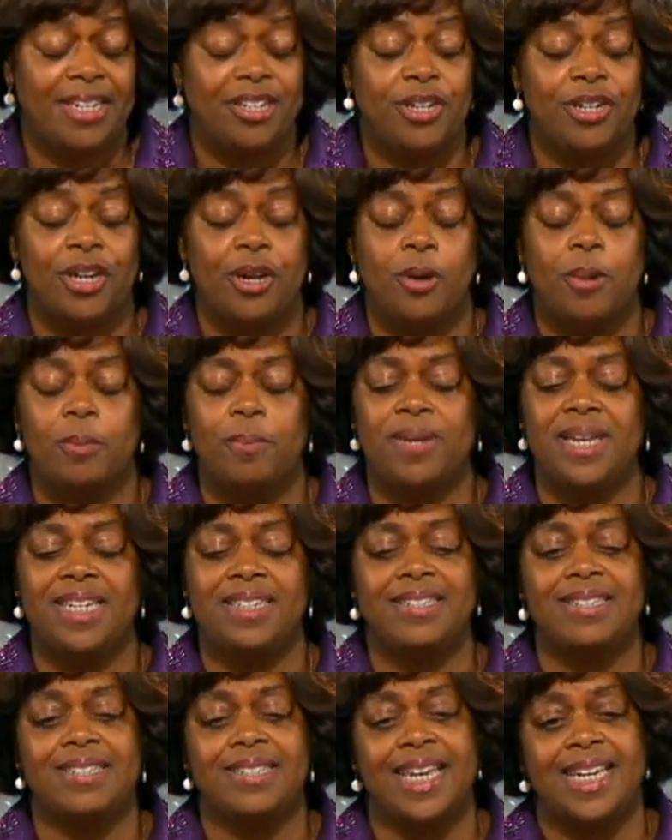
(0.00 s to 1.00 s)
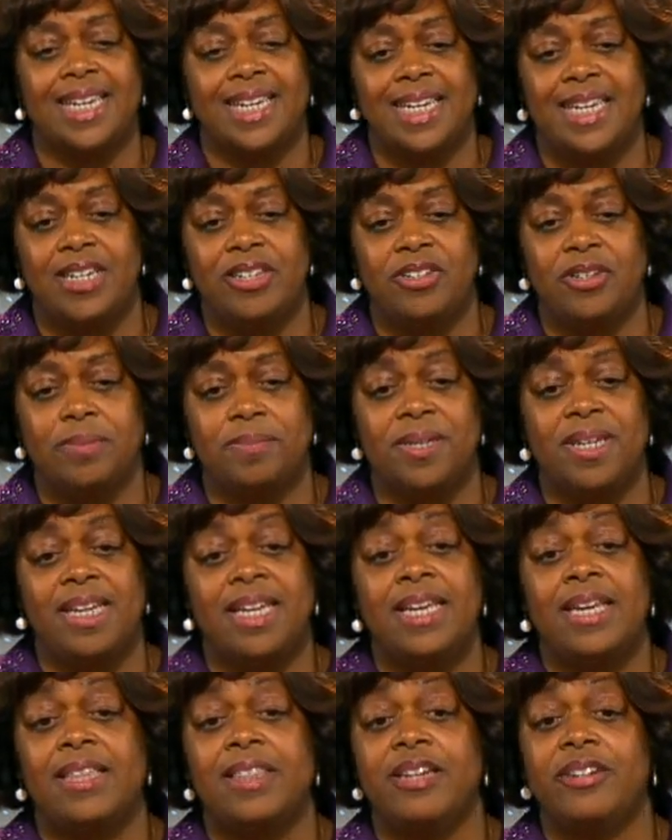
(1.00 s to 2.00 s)
you know, in places like Egypt
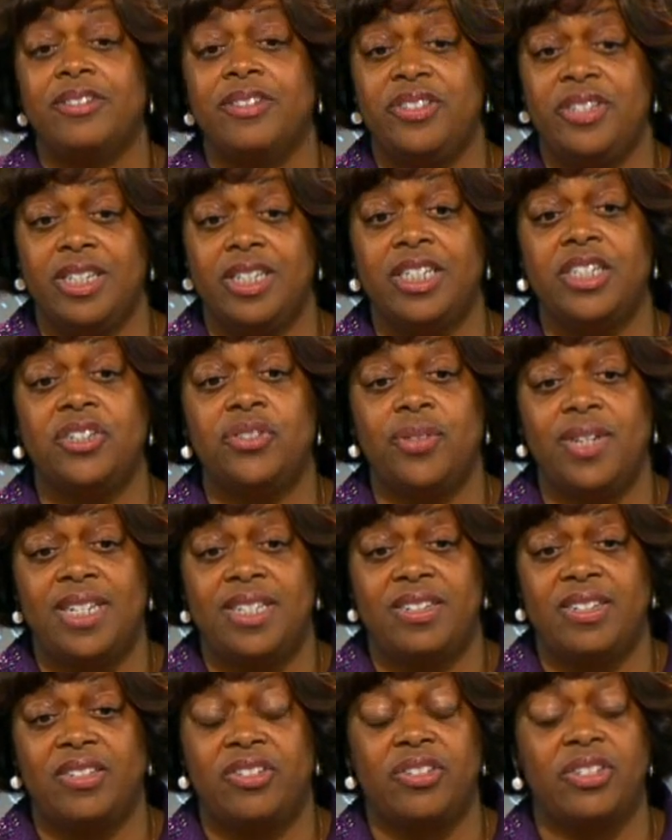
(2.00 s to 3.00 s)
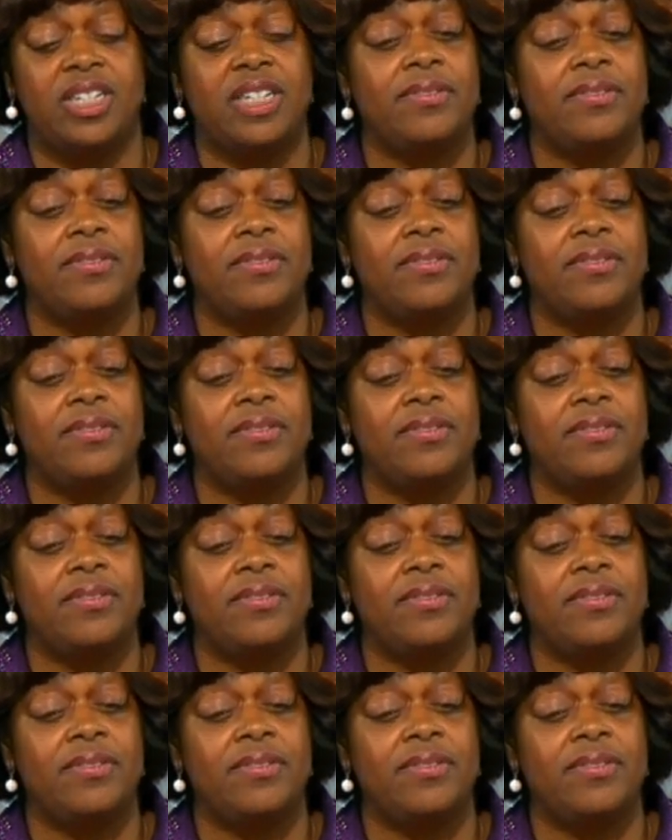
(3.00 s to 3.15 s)
they're still in transition,